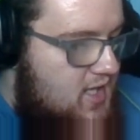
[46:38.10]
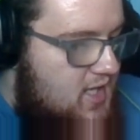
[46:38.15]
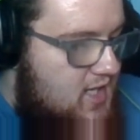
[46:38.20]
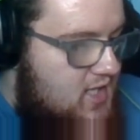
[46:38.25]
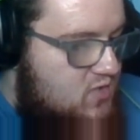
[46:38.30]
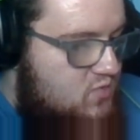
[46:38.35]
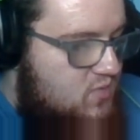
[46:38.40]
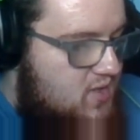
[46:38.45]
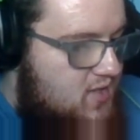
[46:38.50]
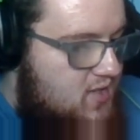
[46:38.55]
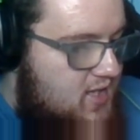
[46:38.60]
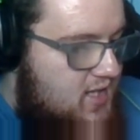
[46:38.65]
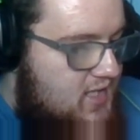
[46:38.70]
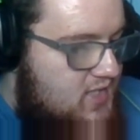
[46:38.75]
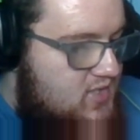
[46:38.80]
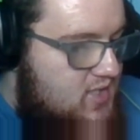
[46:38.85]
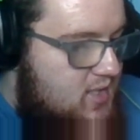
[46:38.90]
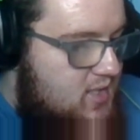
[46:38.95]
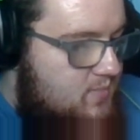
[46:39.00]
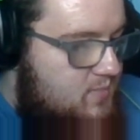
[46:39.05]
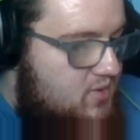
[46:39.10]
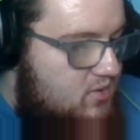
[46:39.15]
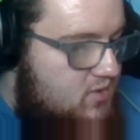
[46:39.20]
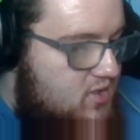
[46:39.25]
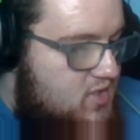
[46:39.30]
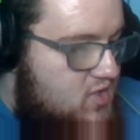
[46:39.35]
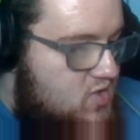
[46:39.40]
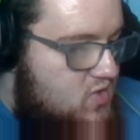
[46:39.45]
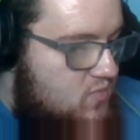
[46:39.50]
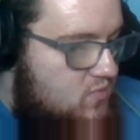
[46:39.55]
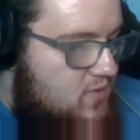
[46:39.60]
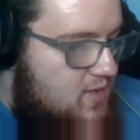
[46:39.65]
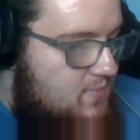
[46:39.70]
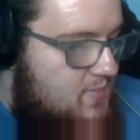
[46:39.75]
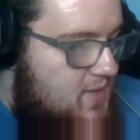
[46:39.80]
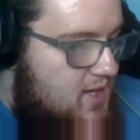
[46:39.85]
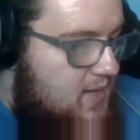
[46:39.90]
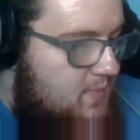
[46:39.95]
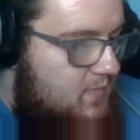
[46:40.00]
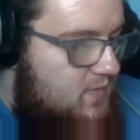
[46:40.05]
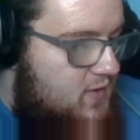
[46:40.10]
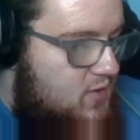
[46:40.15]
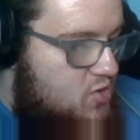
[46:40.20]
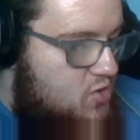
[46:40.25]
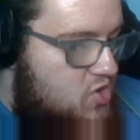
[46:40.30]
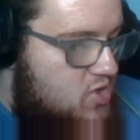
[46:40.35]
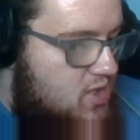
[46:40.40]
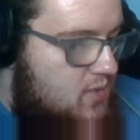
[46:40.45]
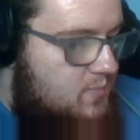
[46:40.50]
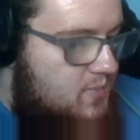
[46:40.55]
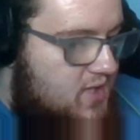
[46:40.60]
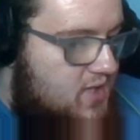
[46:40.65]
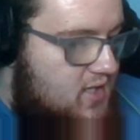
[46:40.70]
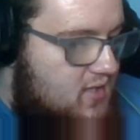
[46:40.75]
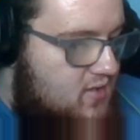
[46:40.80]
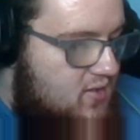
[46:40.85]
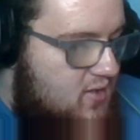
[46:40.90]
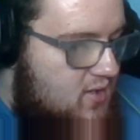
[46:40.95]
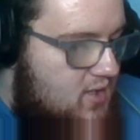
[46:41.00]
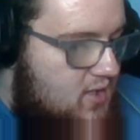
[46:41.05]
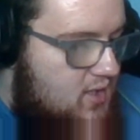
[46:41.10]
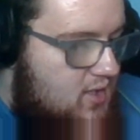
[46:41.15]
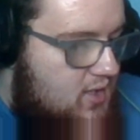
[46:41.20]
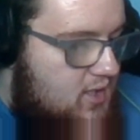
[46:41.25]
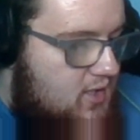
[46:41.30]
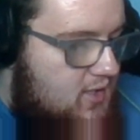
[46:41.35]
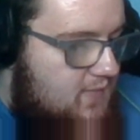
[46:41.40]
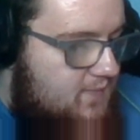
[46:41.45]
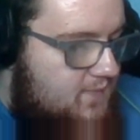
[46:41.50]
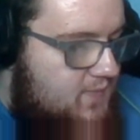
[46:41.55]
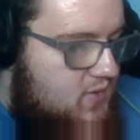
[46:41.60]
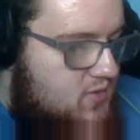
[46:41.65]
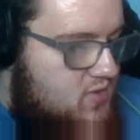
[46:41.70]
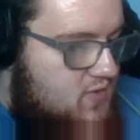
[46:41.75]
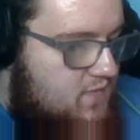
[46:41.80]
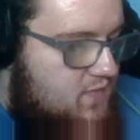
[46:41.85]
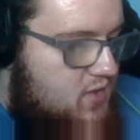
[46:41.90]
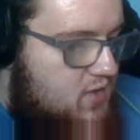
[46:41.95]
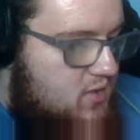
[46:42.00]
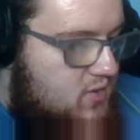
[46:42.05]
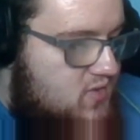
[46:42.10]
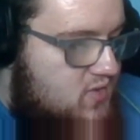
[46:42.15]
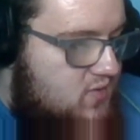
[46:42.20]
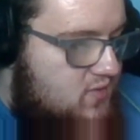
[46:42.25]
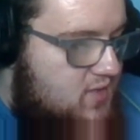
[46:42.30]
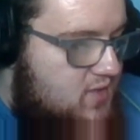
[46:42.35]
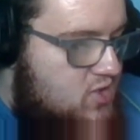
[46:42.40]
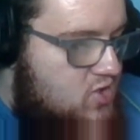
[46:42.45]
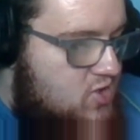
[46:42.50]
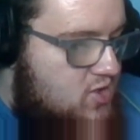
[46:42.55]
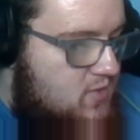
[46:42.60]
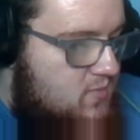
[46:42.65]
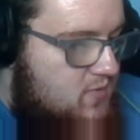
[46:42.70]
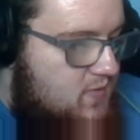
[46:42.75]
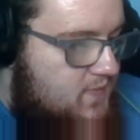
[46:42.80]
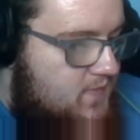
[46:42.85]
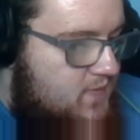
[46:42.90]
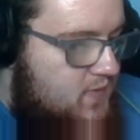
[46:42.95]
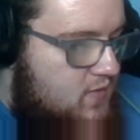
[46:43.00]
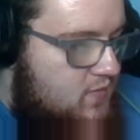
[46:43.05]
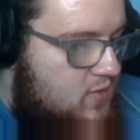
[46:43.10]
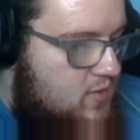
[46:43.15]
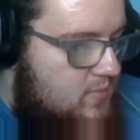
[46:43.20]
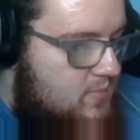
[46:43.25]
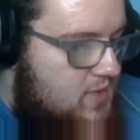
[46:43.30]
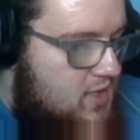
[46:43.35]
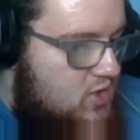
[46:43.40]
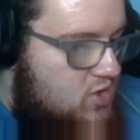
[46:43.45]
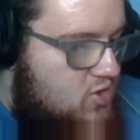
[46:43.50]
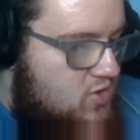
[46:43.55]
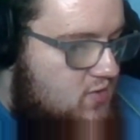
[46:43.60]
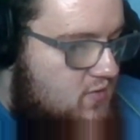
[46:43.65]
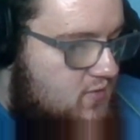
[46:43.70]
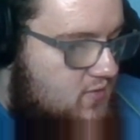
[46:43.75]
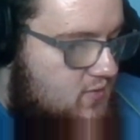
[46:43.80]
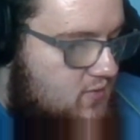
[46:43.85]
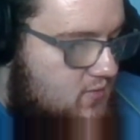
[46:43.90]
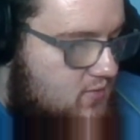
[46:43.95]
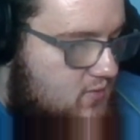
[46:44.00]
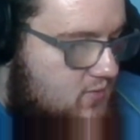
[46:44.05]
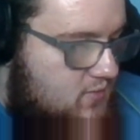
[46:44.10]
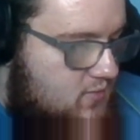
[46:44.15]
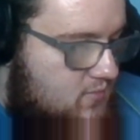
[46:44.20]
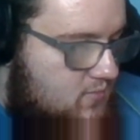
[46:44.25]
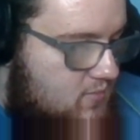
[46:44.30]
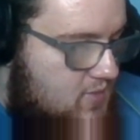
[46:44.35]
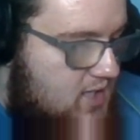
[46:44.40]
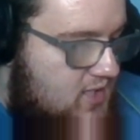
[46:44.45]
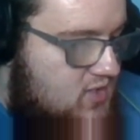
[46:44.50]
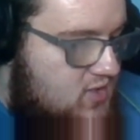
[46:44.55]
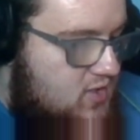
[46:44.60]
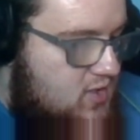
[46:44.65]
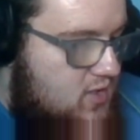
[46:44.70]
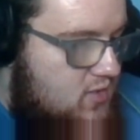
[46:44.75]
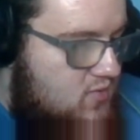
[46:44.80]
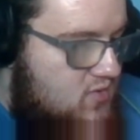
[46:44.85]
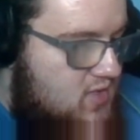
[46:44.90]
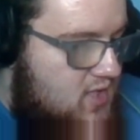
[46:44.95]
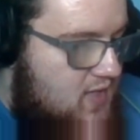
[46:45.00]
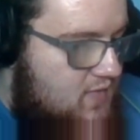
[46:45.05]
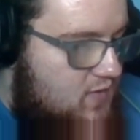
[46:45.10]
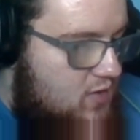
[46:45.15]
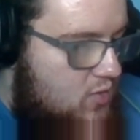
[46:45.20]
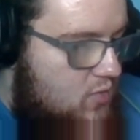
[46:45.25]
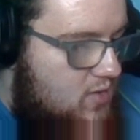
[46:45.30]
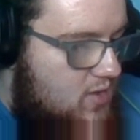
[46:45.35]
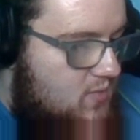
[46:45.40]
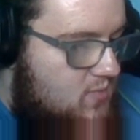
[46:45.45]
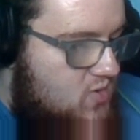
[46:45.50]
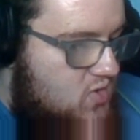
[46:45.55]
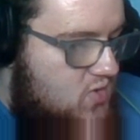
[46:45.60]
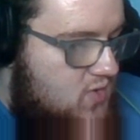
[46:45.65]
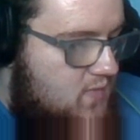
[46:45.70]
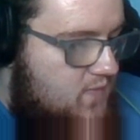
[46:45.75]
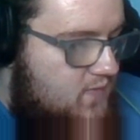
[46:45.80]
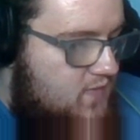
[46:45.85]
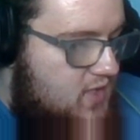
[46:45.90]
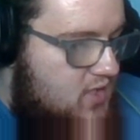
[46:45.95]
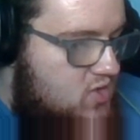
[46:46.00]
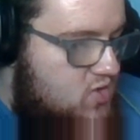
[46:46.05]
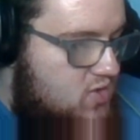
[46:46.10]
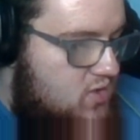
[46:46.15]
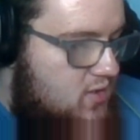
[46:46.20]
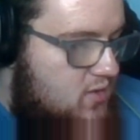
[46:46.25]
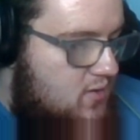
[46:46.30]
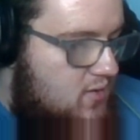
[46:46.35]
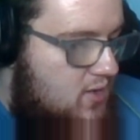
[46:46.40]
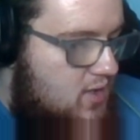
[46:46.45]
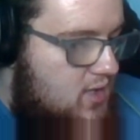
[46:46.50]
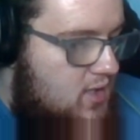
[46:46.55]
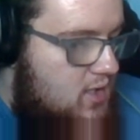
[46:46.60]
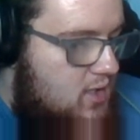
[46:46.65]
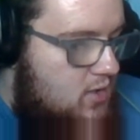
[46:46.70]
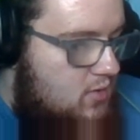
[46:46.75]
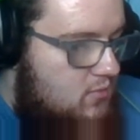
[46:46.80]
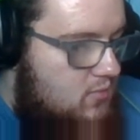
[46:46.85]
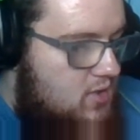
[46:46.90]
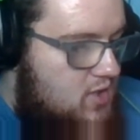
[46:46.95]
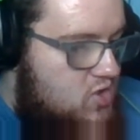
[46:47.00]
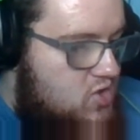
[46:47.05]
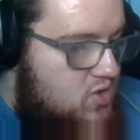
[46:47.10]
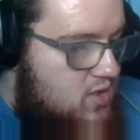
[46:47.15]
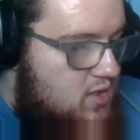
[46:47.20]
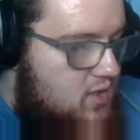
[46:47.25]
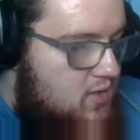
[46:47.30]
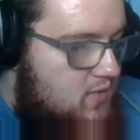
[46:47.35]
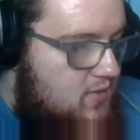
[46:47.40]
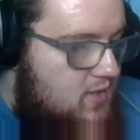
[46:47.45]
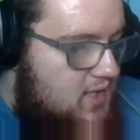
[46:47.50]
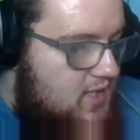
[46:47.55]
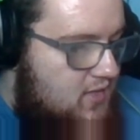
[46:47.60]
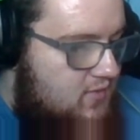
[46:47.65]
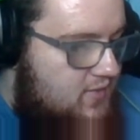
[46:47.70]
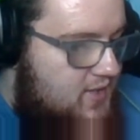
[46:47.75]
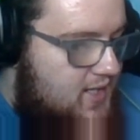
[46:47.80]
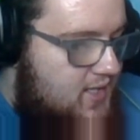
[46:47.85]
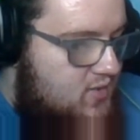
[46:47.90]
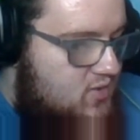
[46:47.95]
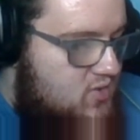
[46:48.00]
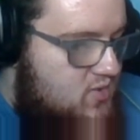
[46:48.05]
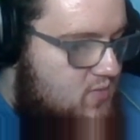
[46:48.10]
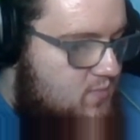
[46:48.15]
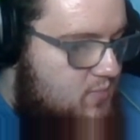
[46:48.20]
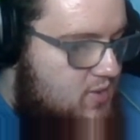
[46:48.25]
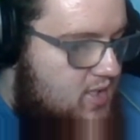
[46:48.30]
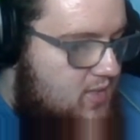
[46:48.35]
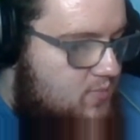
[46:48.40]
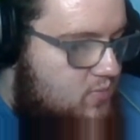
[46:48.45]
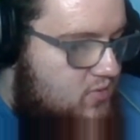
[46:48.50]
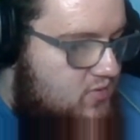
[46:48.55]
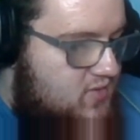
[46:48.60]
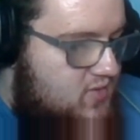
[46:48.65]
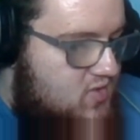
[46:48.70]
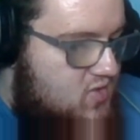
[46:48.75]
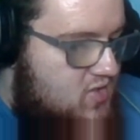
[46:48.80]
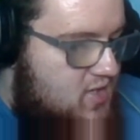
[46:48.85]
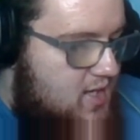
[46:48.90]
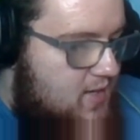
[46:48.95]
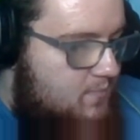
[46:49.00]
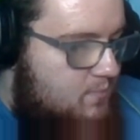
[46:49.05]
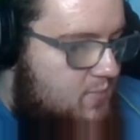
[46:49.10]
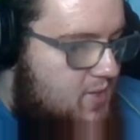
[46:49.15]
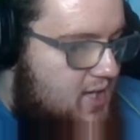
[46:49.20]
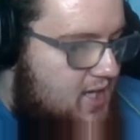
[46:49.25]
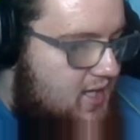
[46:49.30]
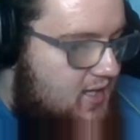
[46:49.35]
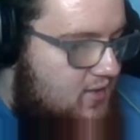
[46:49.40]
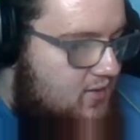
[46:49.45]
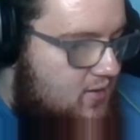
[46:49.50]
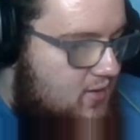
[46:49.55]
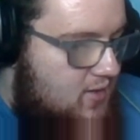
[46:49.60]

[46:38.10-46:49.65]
as well as the ability to remap the share button. The first of those lets you refer makes makes use of the quick resume feature, which already allows people to snap back